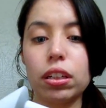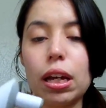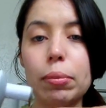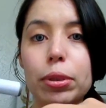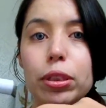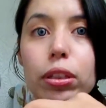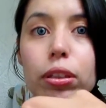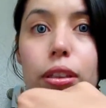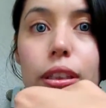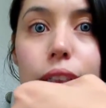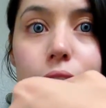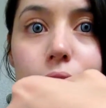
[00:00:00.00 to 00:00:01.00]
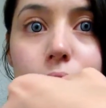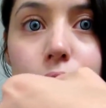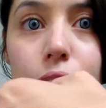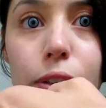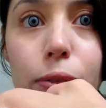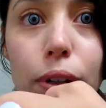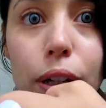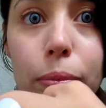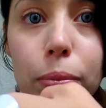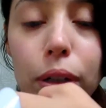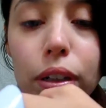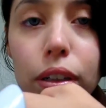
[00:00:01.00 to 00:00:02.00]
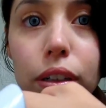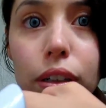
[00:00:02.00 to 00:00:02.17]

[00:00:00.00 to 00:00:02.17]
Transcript: I mean, it'll leave a little red mark.